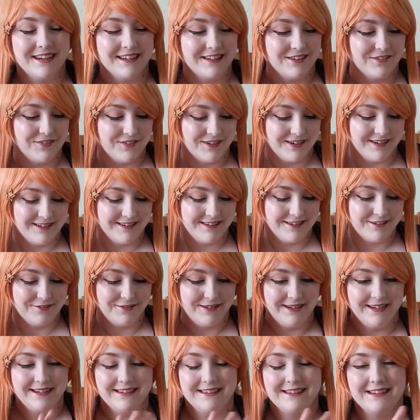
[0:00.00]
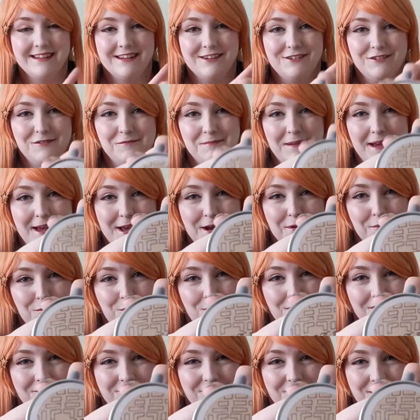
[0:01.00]
is very sweet. It's a little map
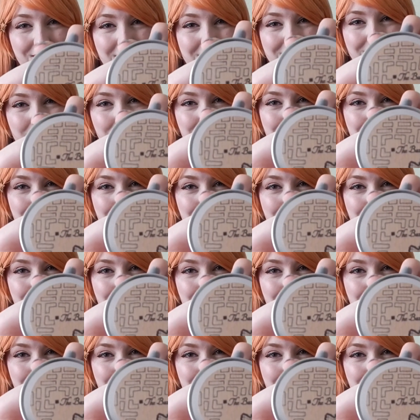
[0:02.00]
with the